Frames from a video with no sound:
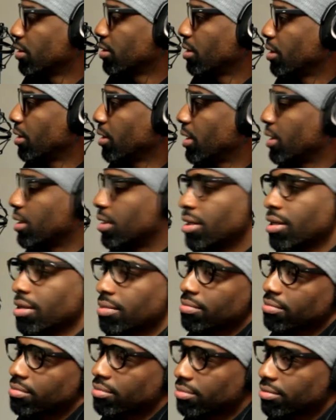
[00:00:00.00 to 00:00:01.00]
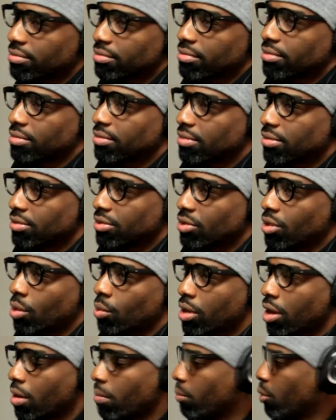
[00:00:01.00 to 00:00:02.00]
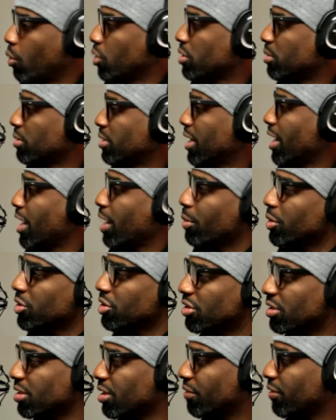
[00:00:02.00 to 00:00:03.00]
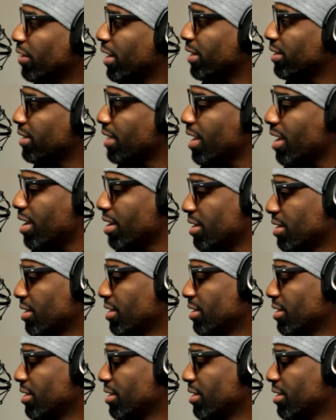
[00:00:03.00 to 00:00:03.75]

I'm like, yeah. So I went out and bought some cameras and stuff like that,